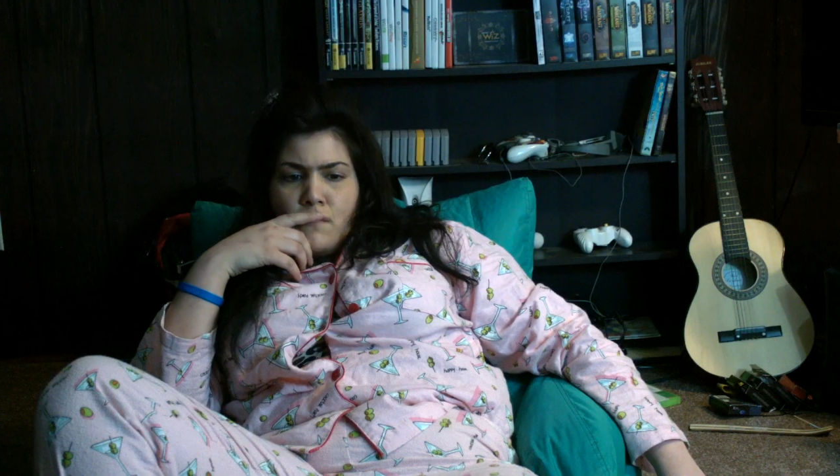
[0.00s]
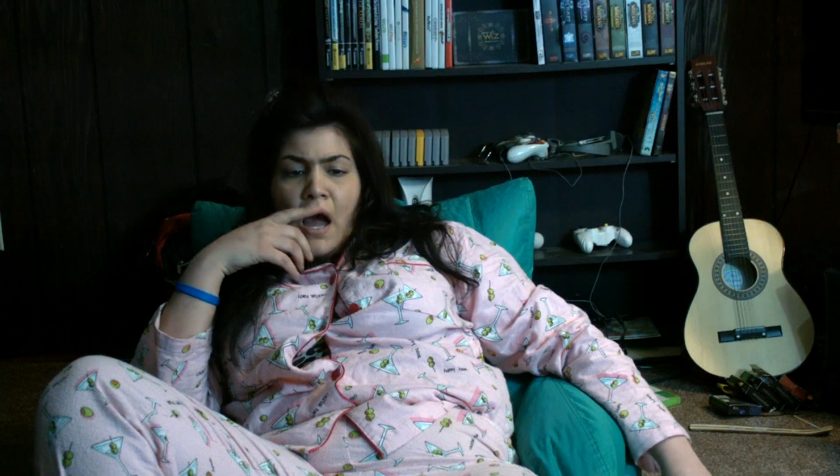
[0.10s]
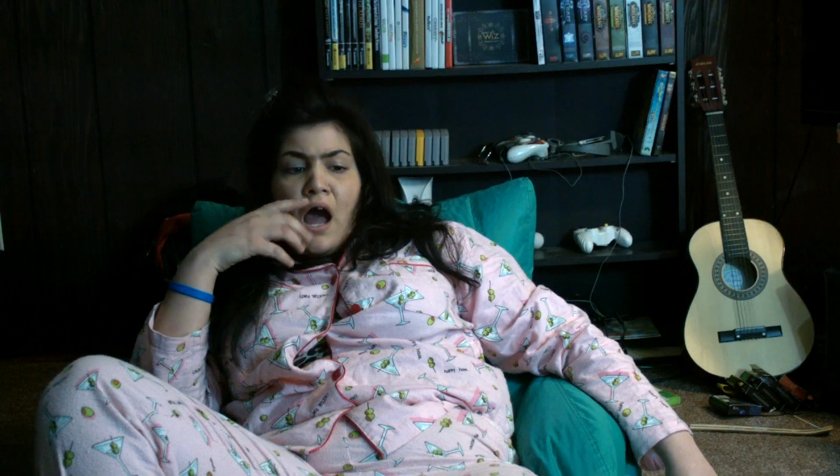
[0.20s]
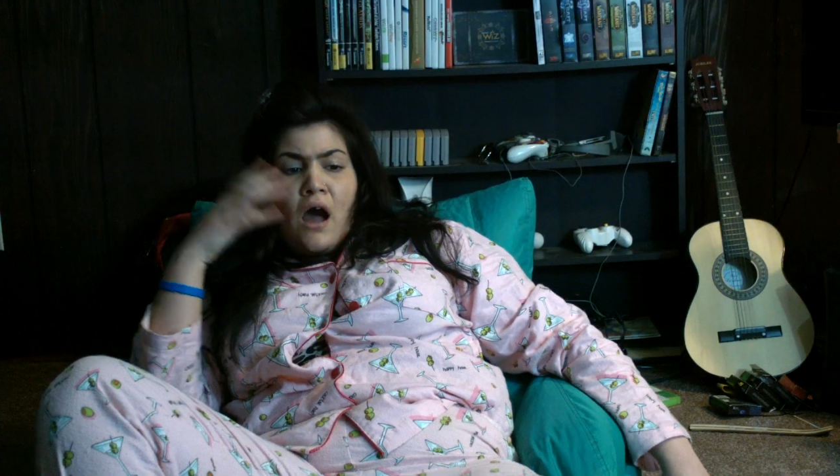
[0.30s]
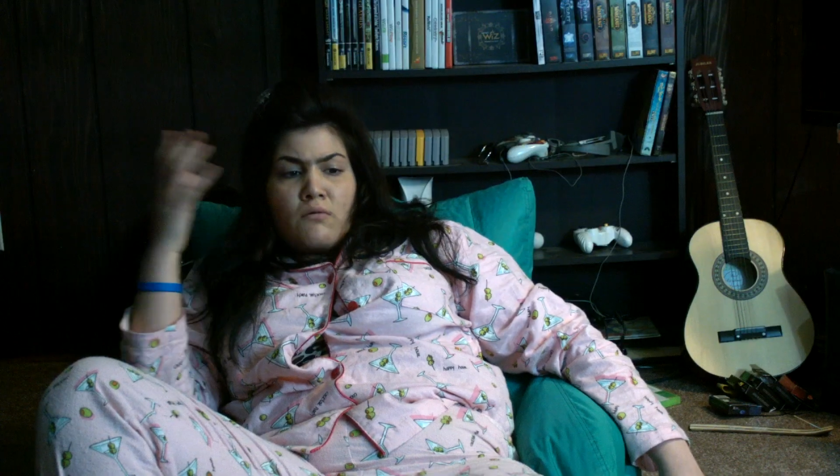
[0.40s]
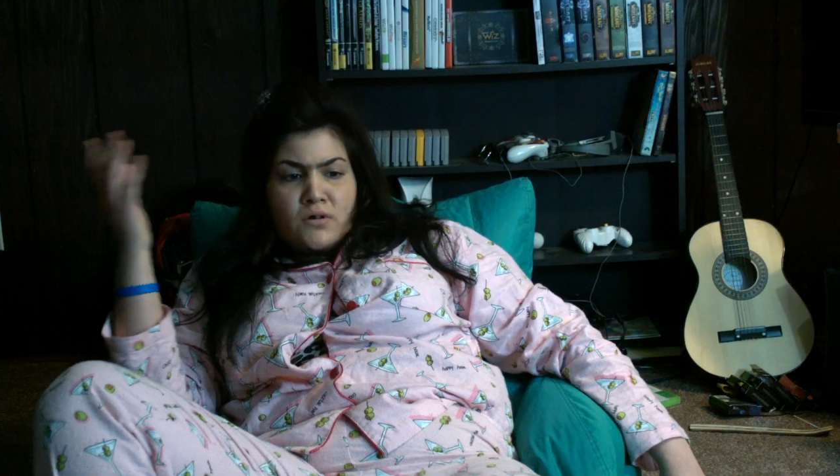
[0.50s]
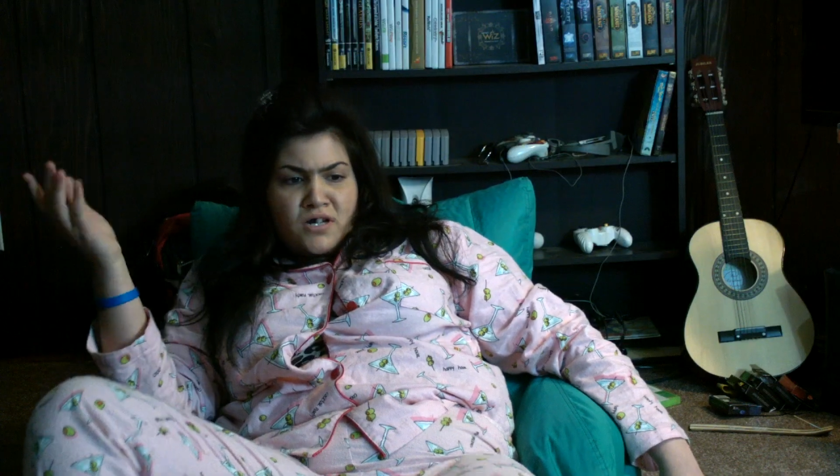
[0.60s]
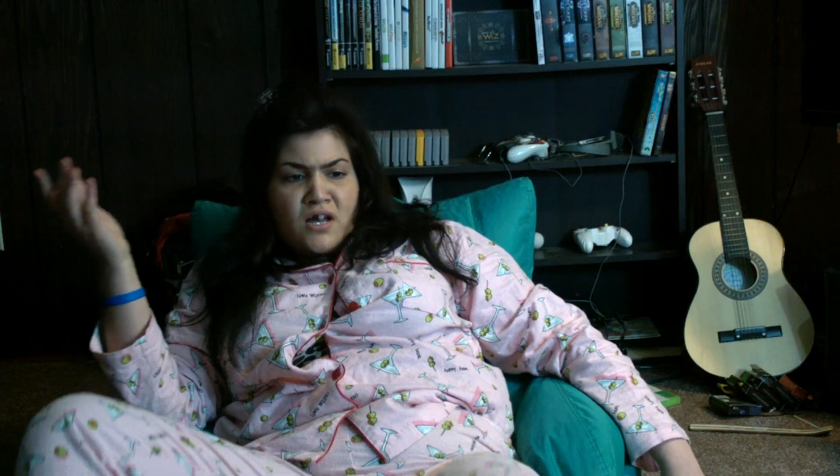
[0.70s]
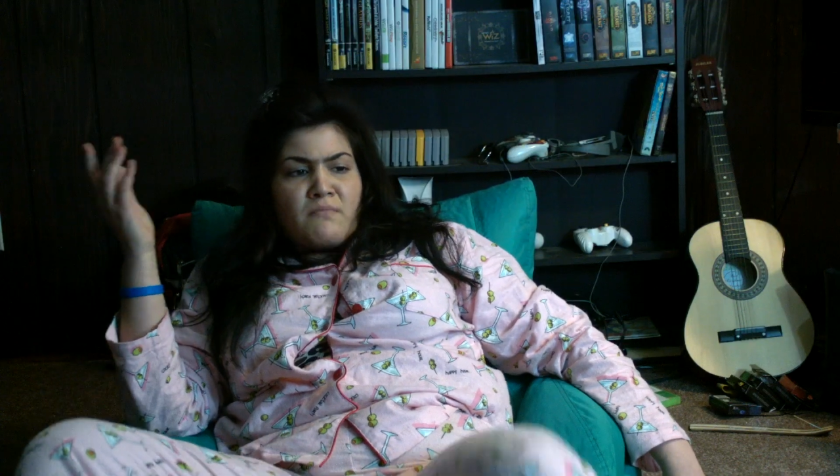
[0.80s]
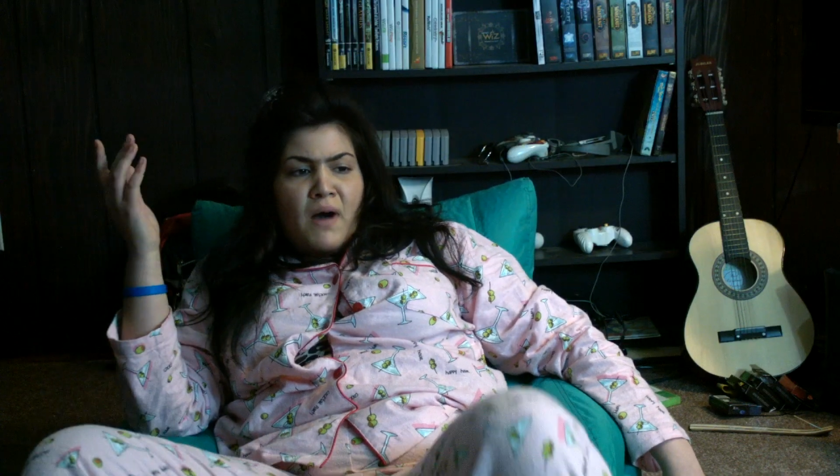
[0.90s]
I, I would
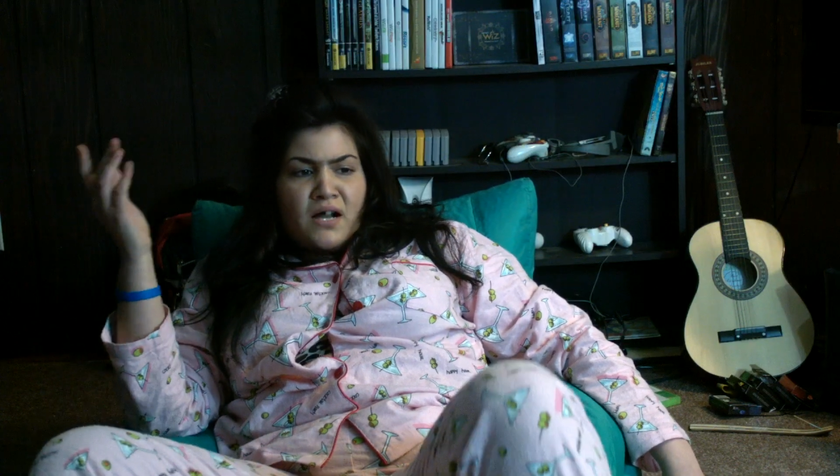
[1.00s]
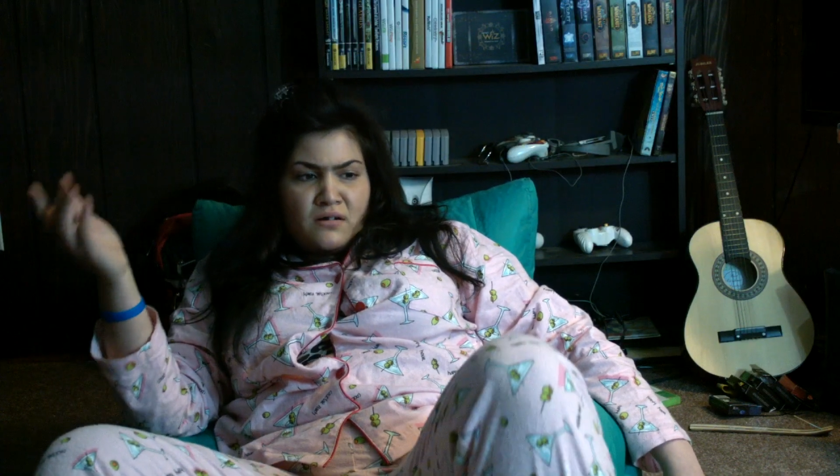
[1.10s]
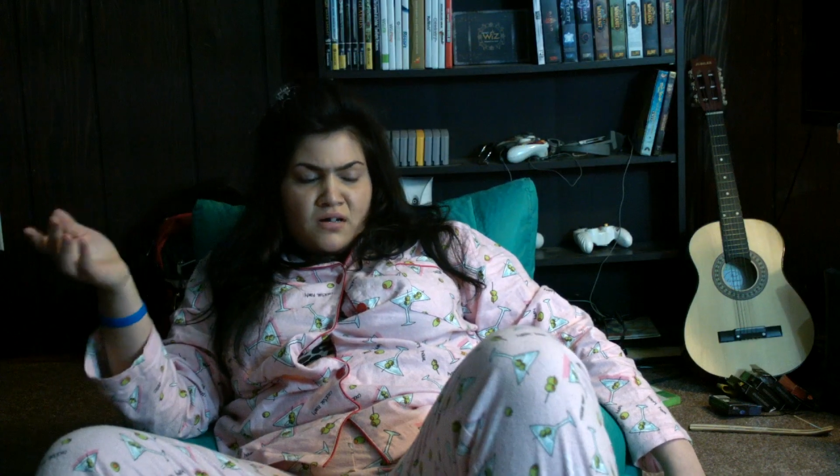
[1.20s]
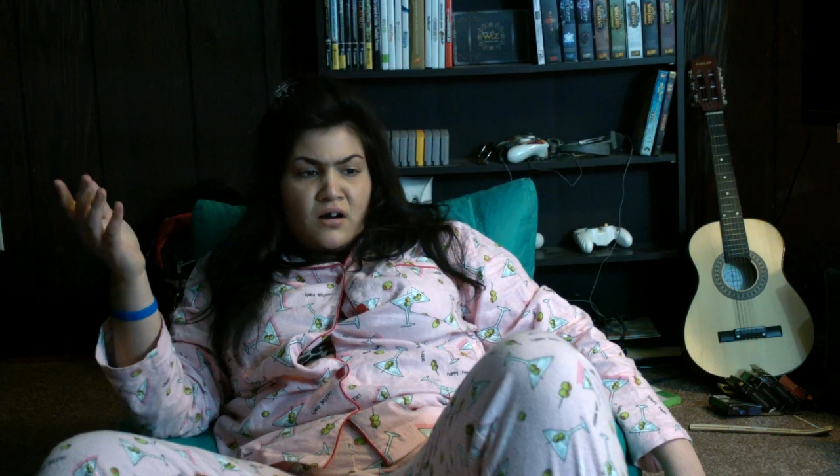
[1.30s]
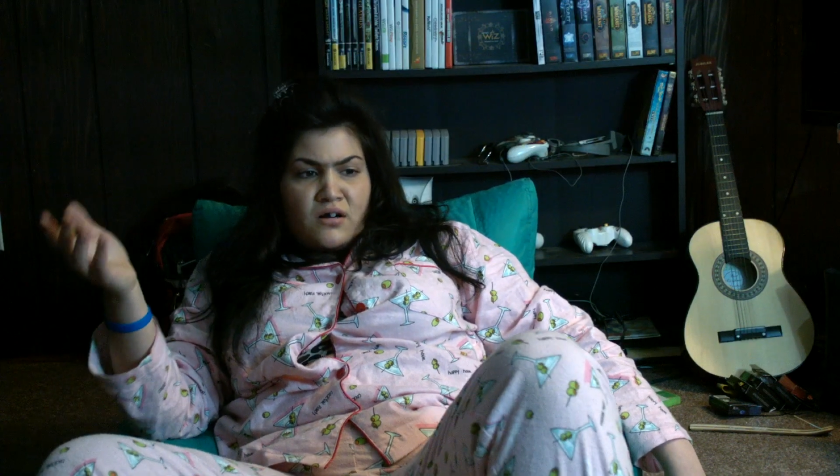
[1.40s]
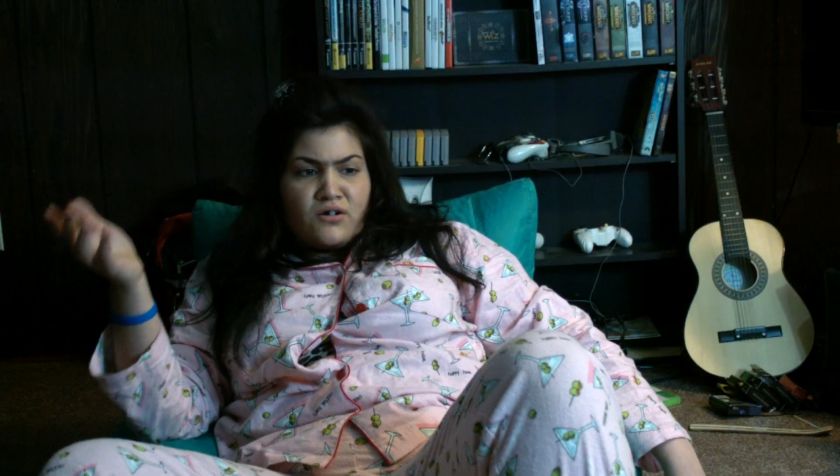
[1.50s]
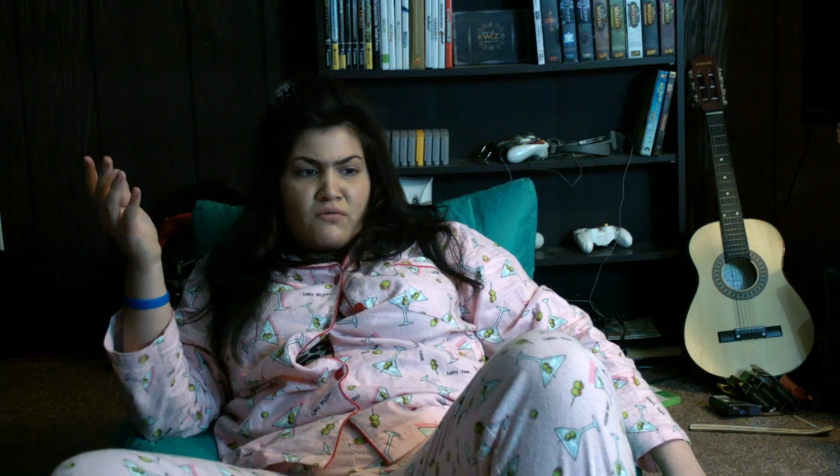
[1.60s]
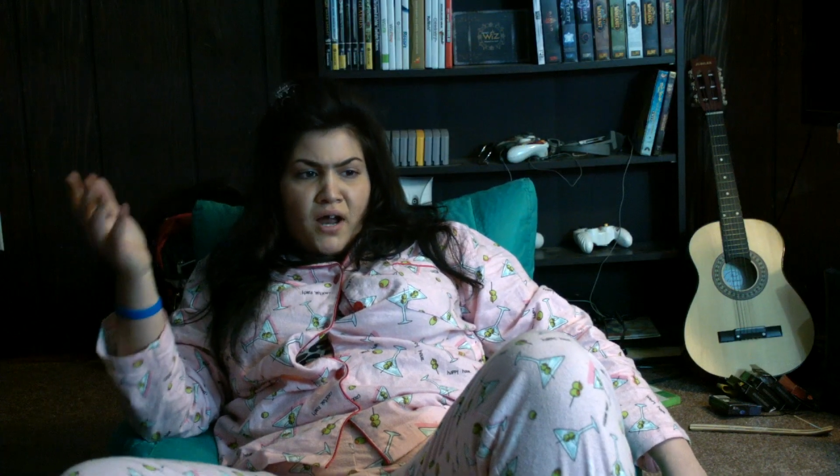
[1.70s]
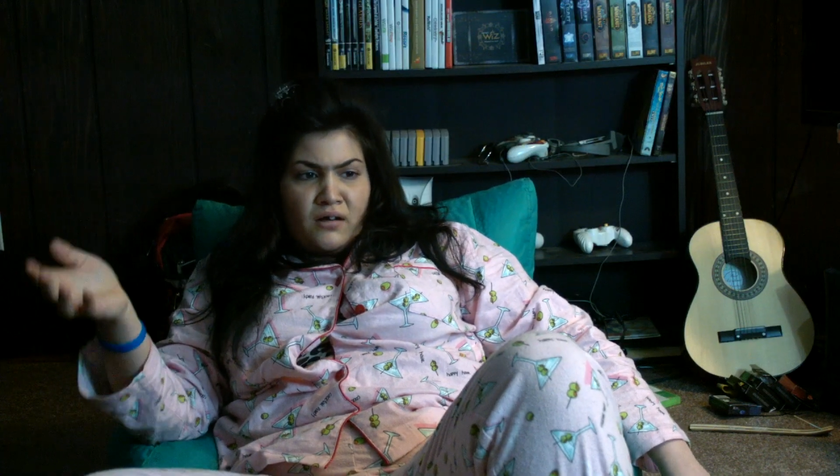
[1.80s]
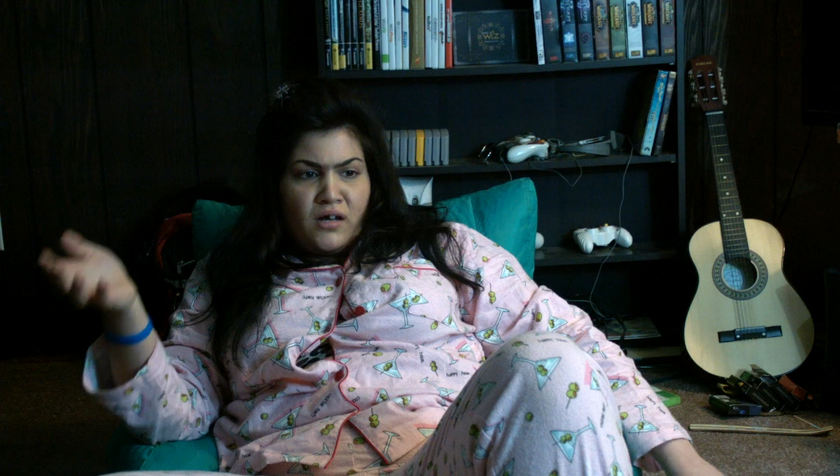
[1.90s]
stick my tongue
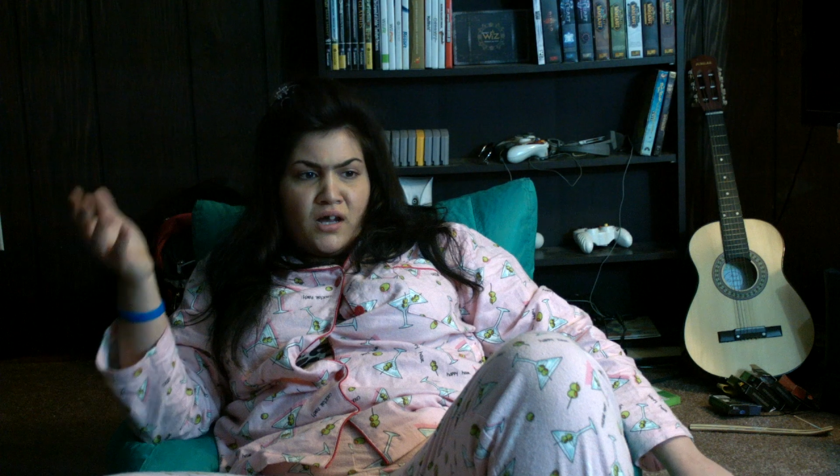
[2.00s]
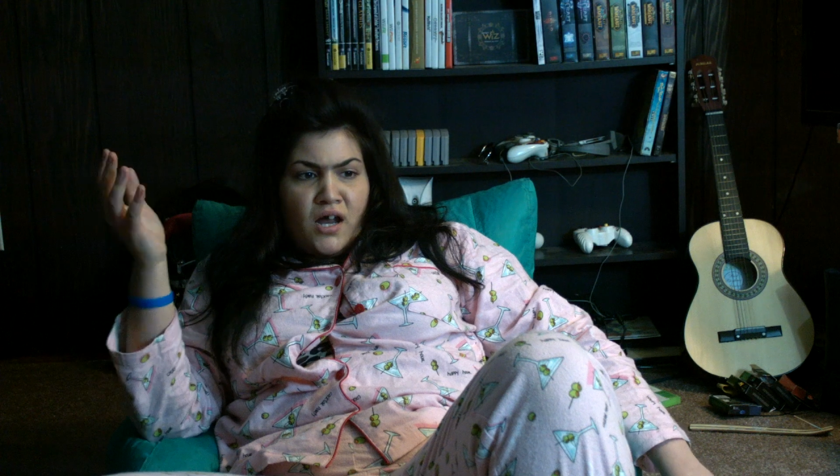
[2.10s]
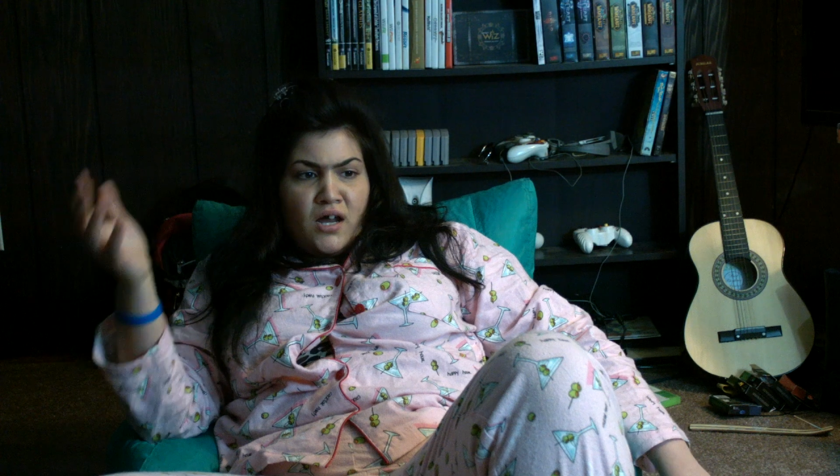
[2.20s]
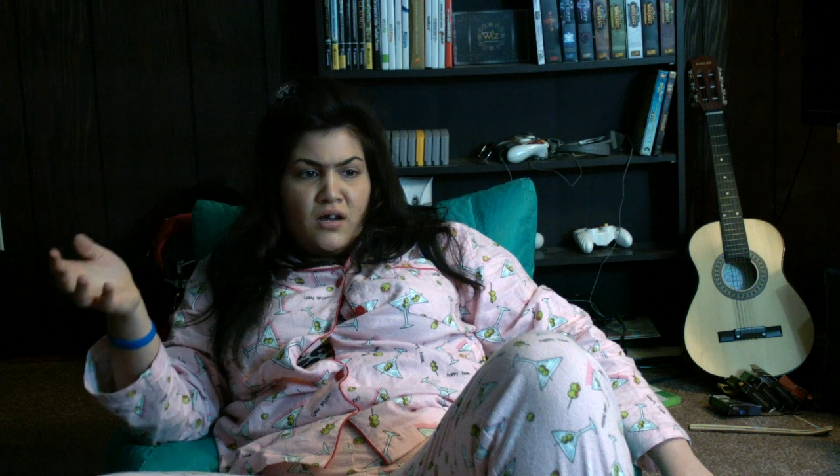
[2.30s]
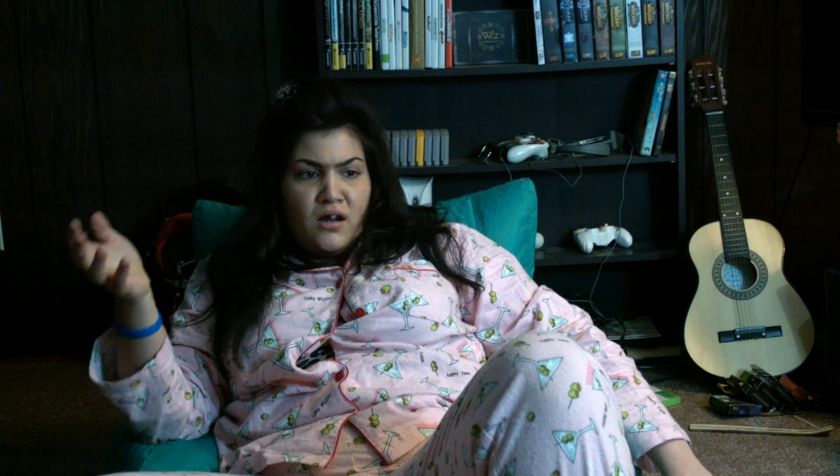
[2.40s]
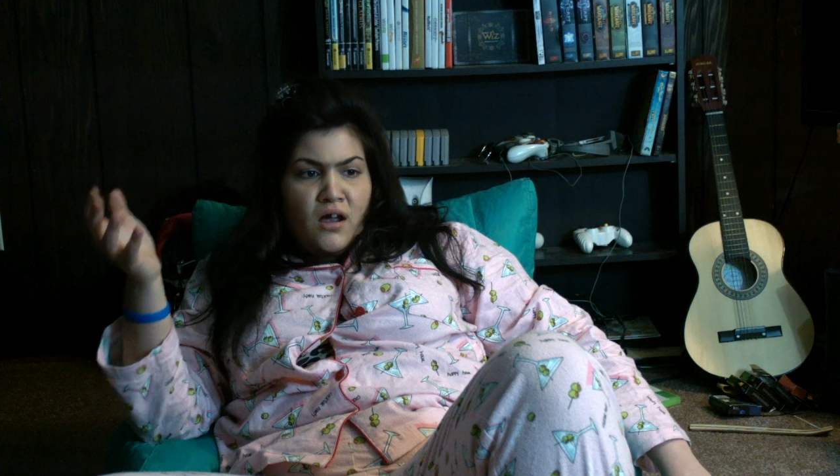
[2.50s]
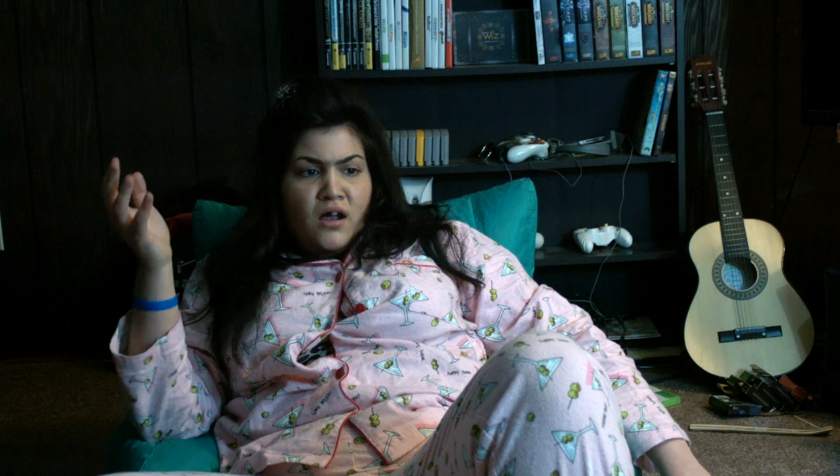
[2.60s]
directly in